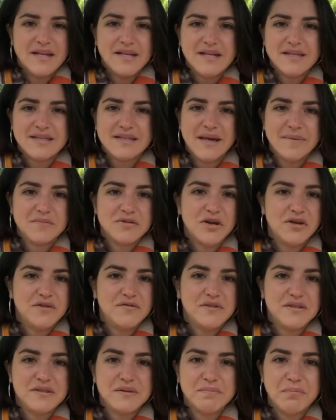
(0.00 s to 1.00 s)
some sort of
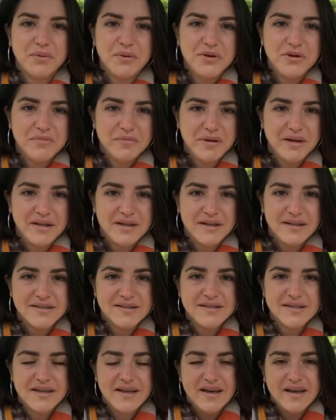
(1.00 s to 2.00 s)

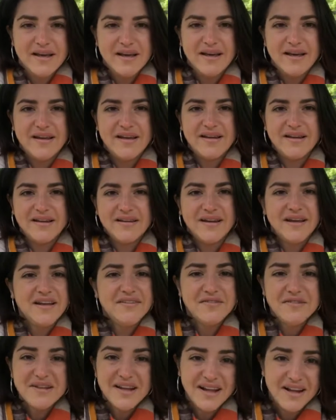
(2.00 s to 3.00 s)
disappointment, in
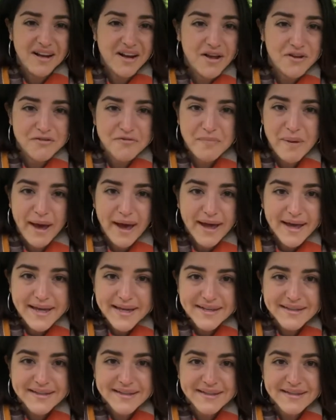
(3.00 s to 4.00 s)
even a lot of
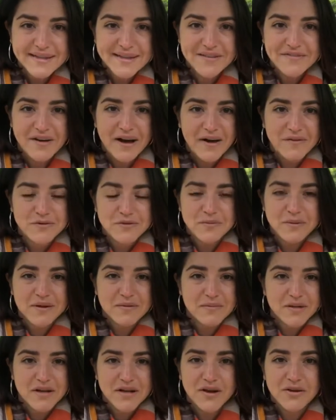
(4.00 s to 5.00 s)
pain, if I have to be
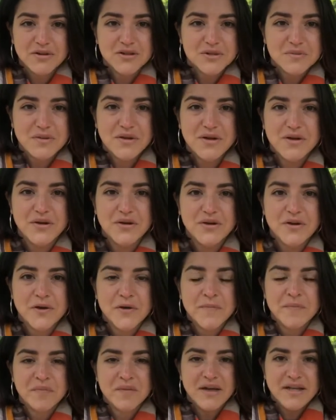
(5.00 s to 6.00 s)
completely honest with you.
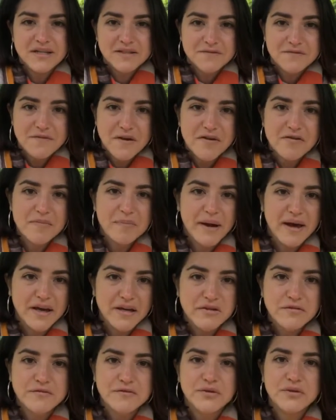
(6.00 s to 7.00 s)
It is very
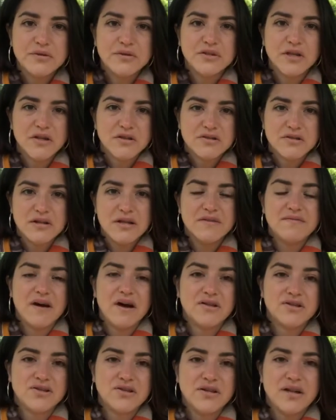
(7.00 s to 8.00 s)
painful not to live our
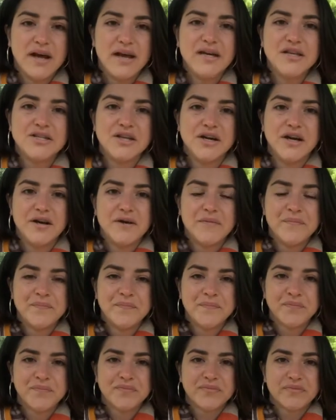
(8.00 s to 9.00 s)
true nature.
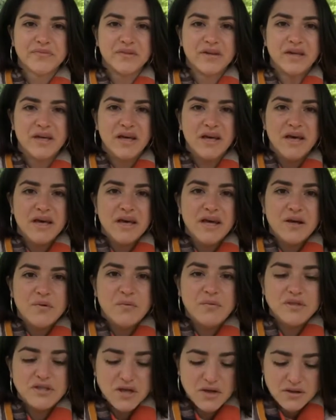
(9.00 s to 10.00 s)

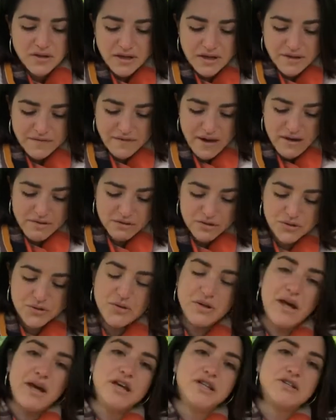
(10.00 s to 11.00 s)
We don't live our
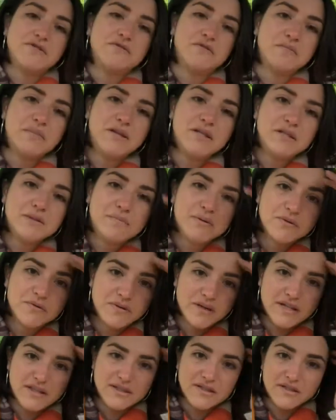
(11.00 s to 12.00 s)
true nature for multiple
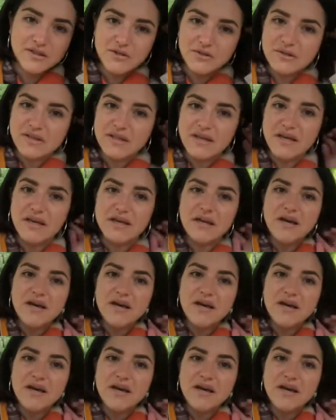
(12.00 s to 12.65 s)
reasons, you see.